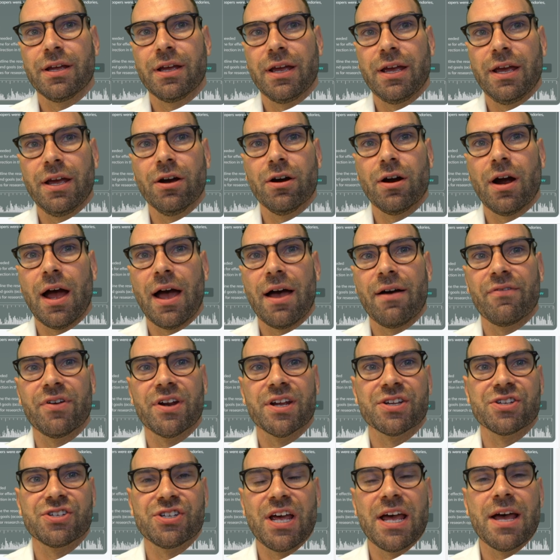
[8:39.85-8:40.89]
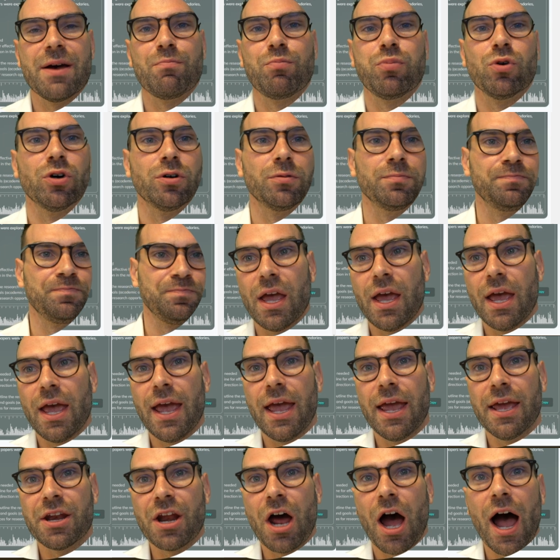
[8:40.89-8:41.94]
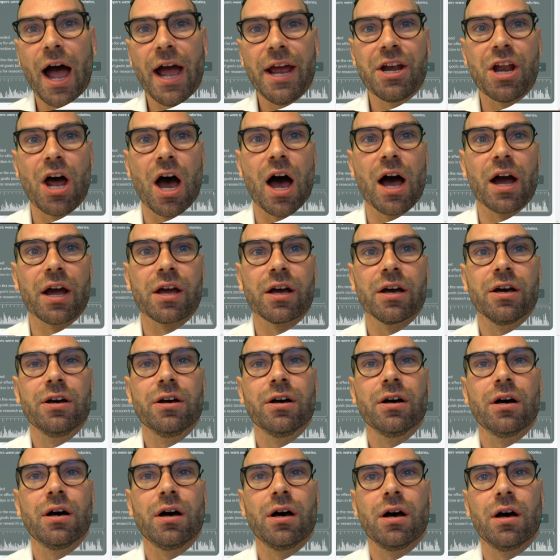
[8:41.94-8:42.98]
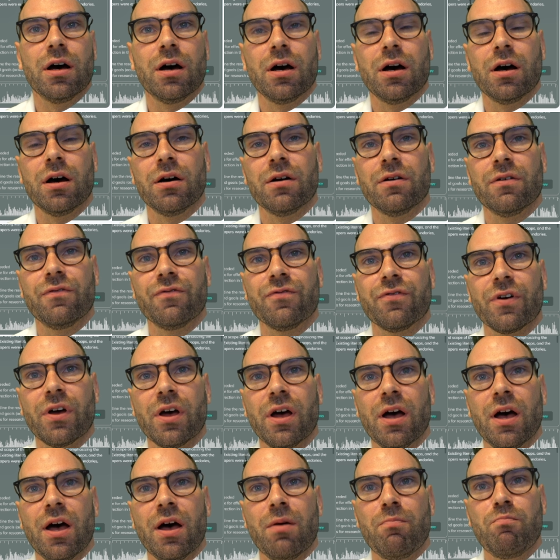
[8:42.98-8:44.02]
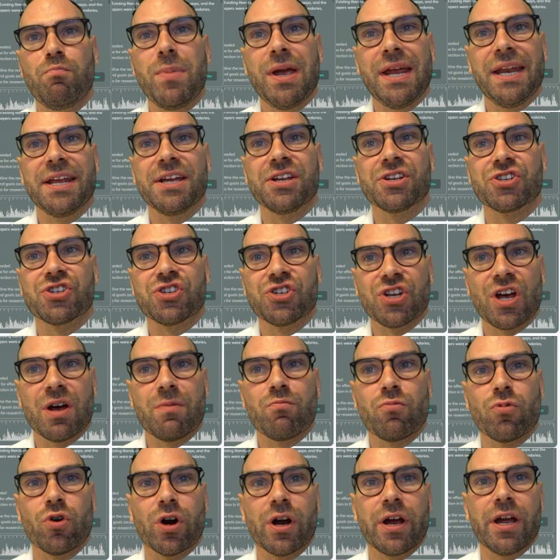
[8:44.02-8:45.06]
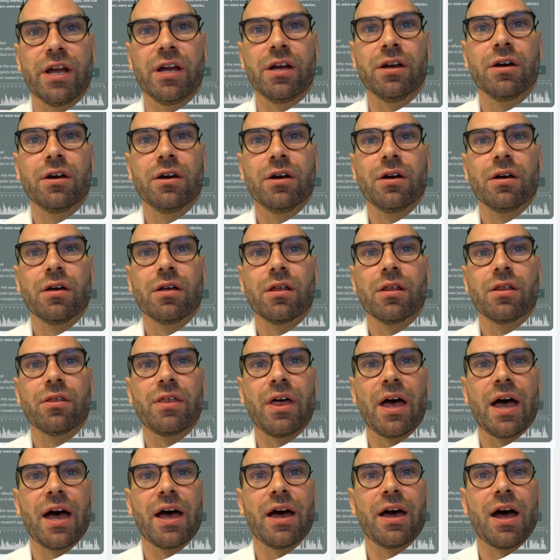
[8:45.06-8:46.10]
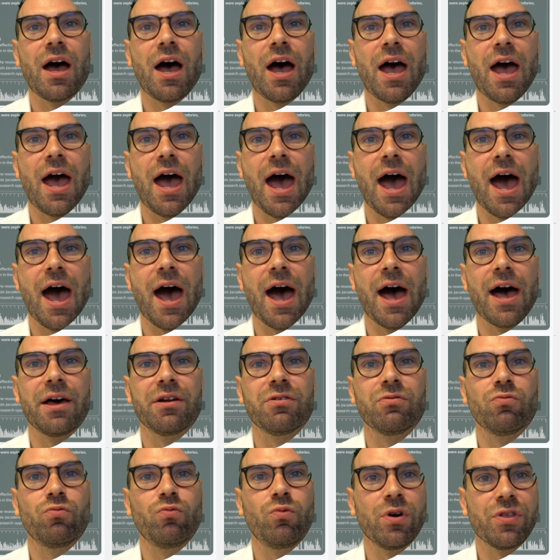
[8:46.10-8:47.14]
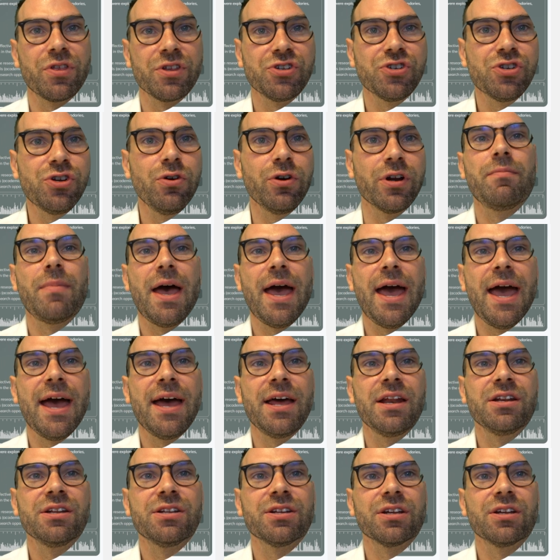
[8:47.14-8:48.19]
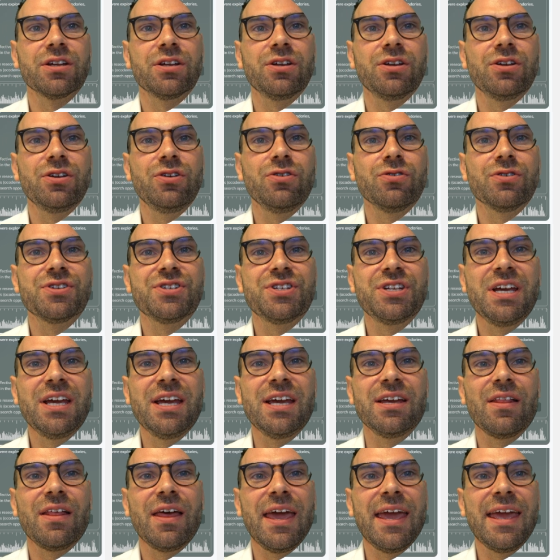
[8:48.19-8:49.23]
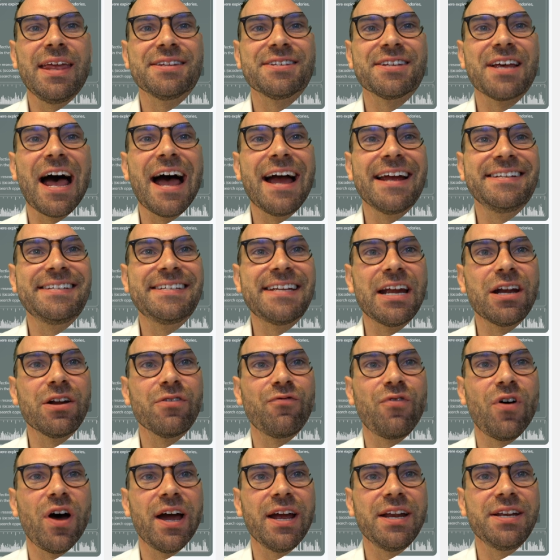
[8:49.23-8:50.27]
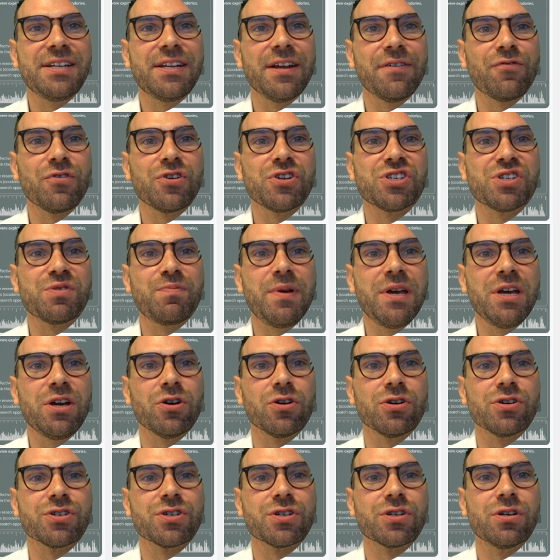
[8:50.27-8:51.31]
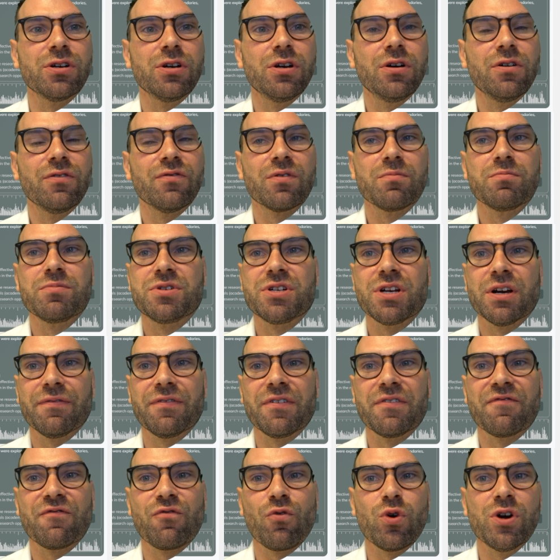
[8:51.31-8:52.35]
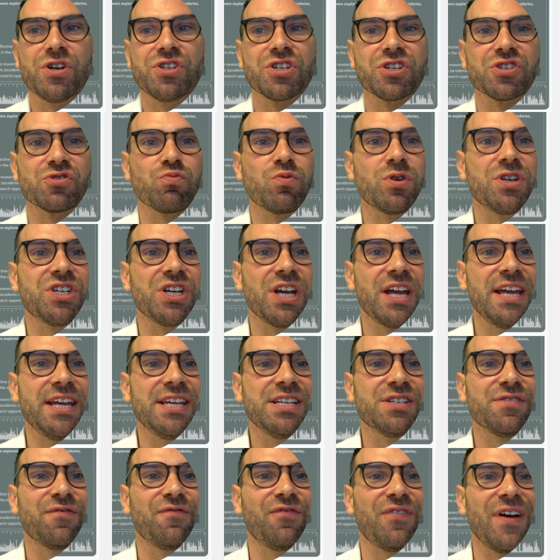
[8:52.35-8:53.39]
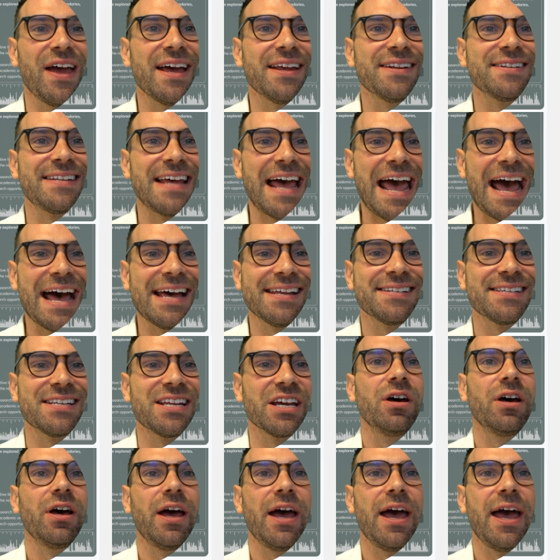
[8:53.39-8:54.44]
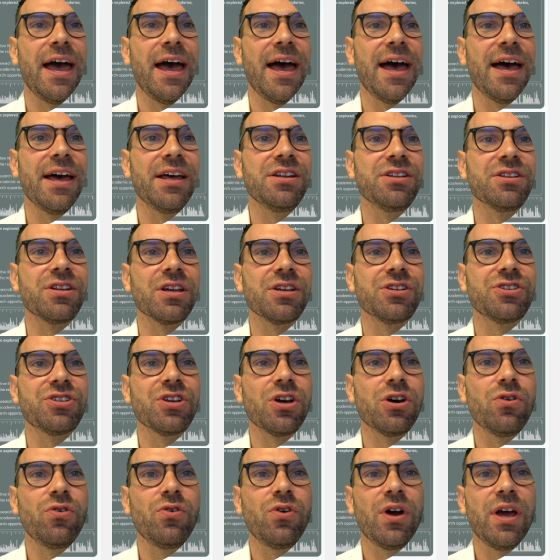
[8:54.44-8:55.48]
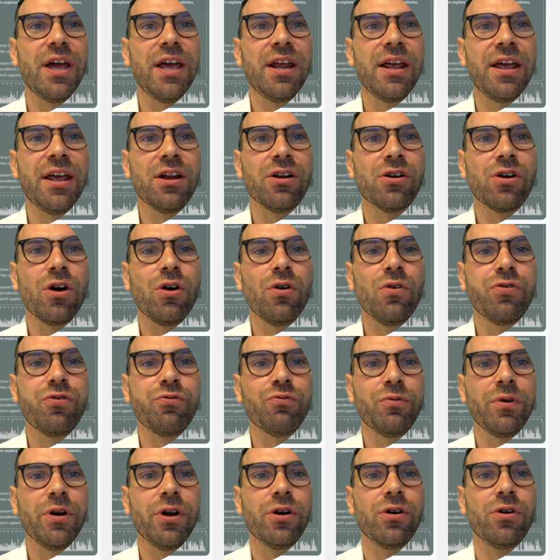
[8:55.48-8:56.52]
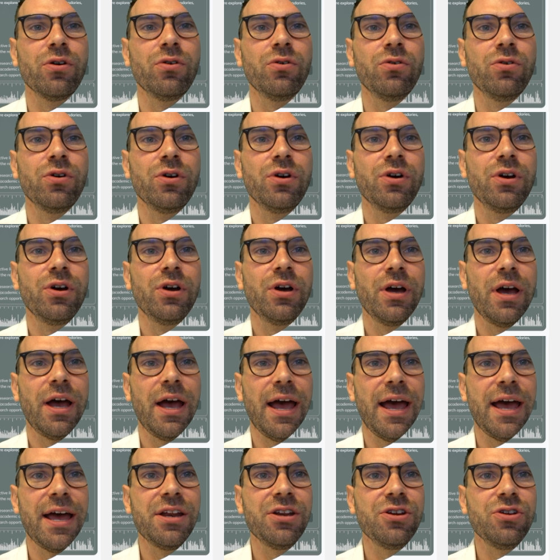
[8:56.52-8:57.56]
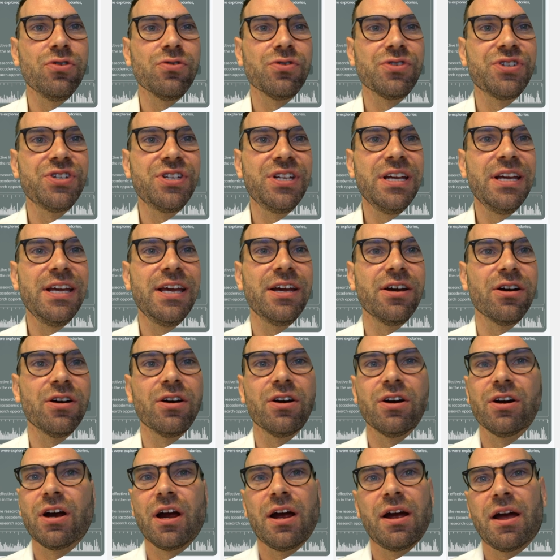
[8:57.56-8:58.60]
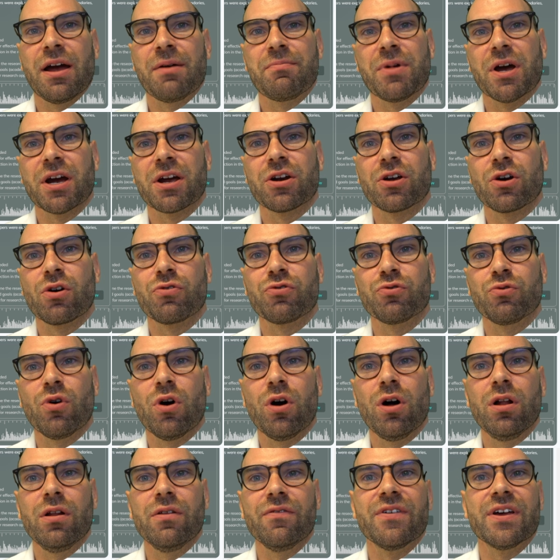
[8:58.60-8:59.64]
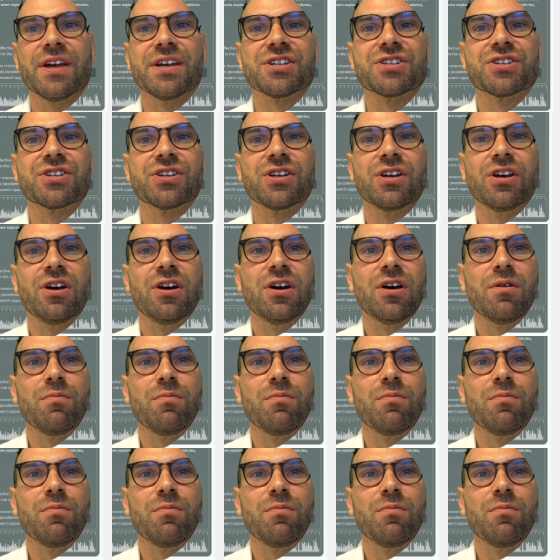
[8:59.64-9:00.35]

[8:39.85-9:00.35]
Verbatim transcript: here I have an example in HiDock of a meeting summary that I had with a student. And you can see it's identified different speakers from different voices, which is fantastic. And so it, will go through, and you'll see here, I, I'm not going to go through all this,